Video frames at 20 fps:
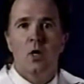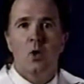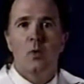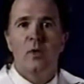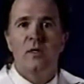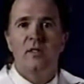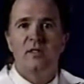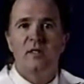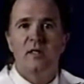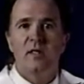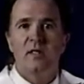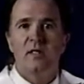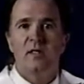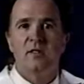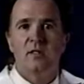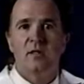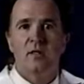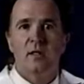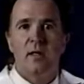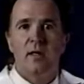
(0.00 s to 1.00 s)
We see
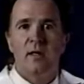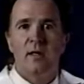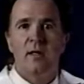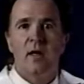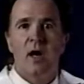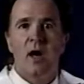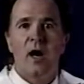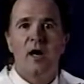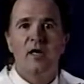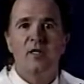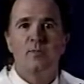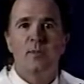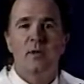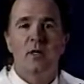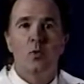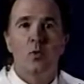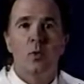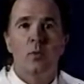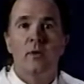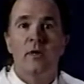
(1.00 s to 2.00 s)
this in the
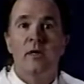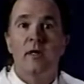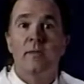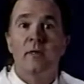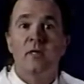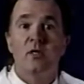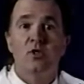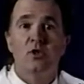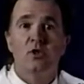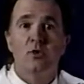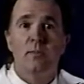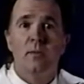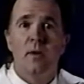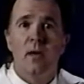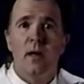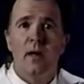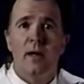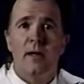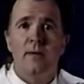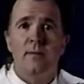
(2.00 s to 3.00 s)
hospital when we administer
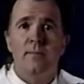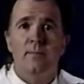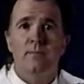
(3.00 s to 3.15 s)
blood.